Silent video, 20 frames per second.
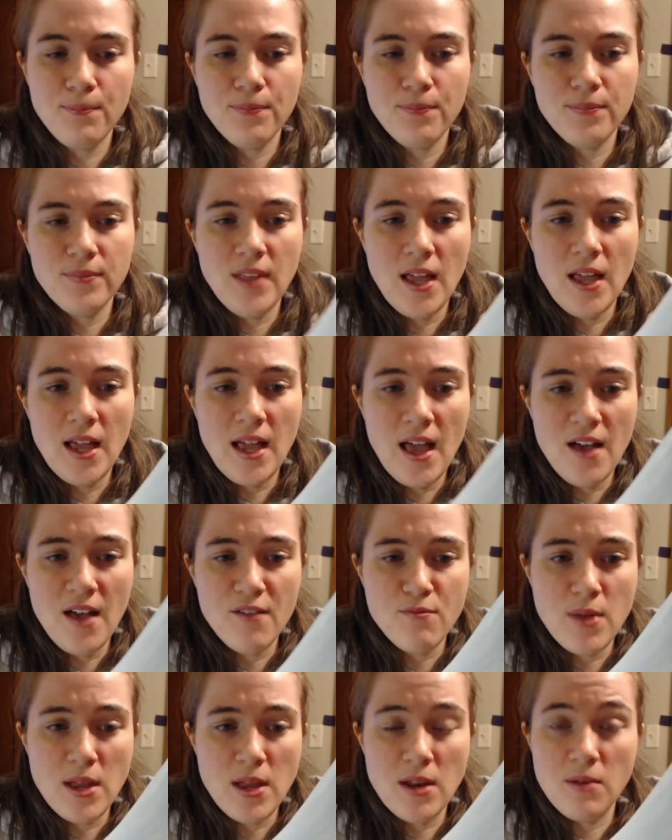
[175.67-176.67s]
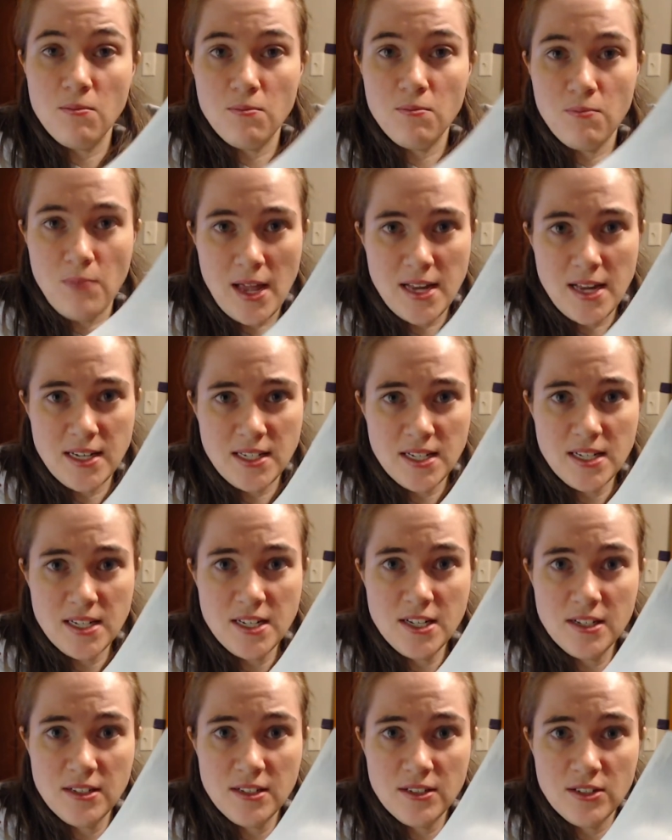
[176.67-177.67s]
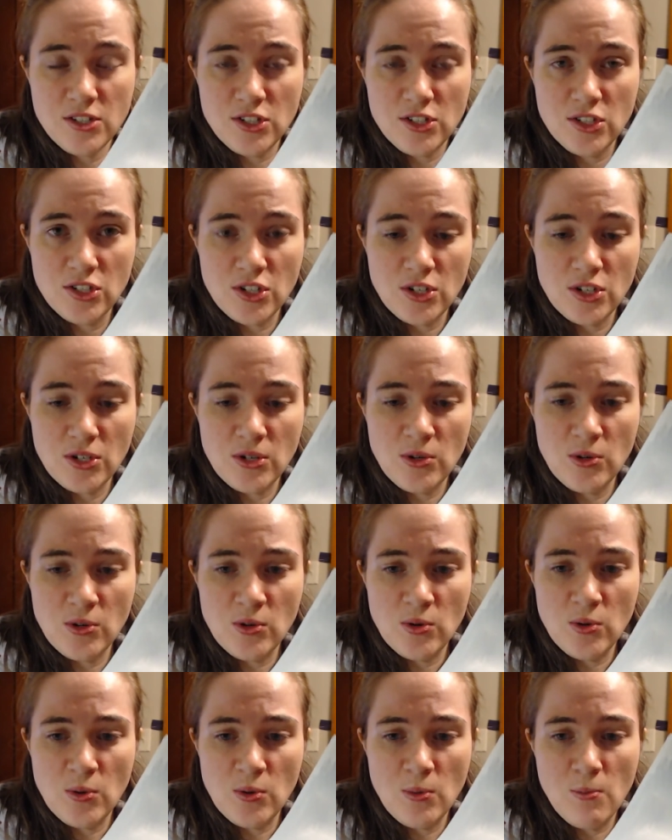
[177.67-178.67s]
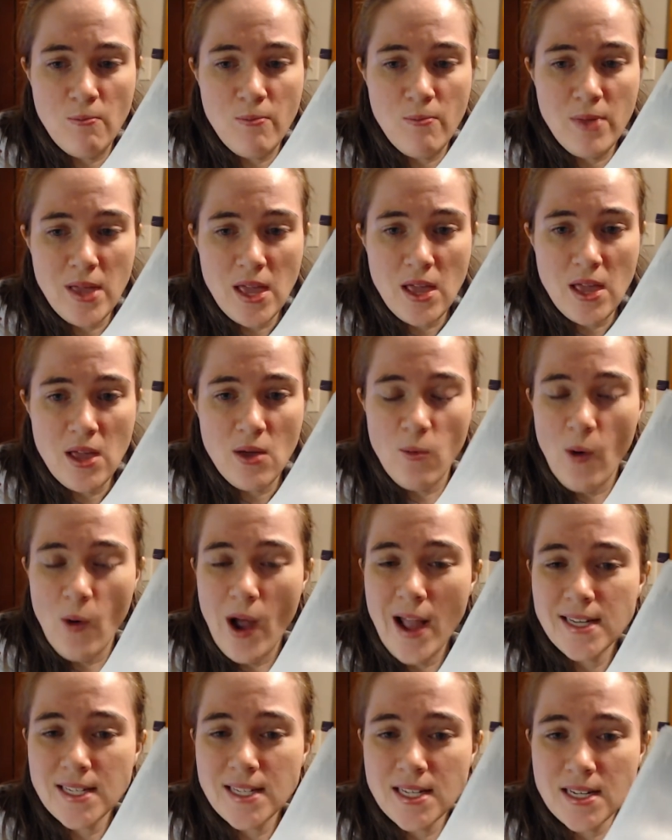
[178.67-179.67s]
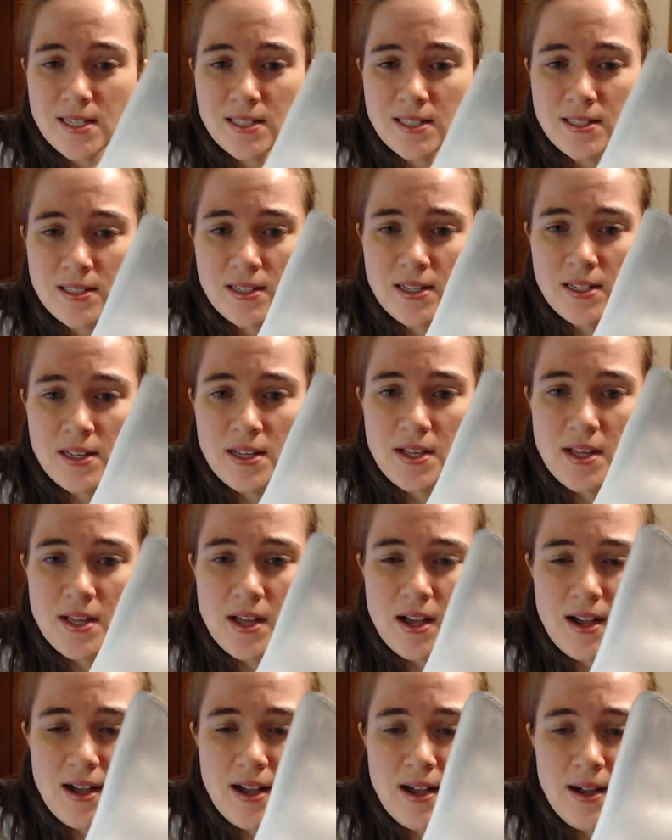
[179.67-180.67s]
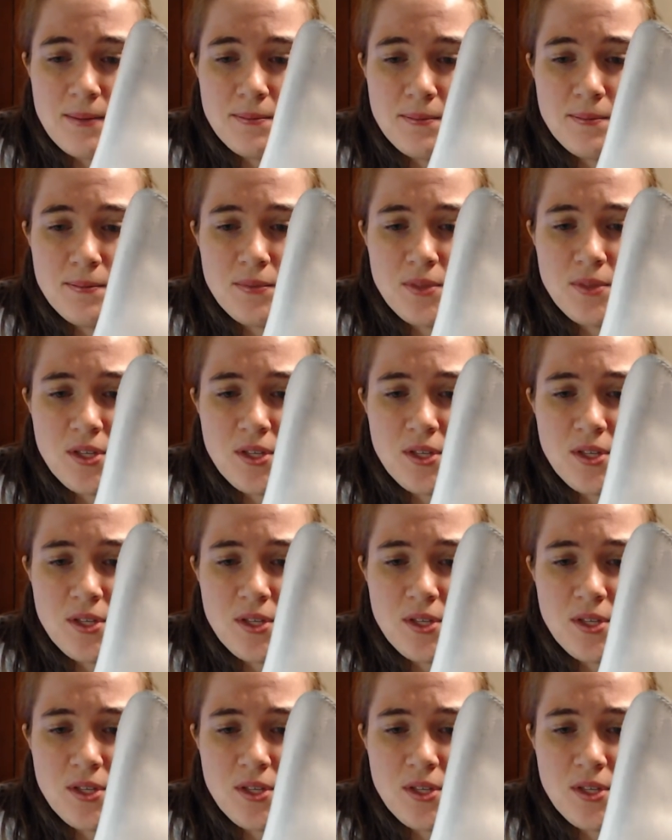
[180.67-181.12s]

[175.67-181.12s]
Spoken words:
They have been painted to be white. The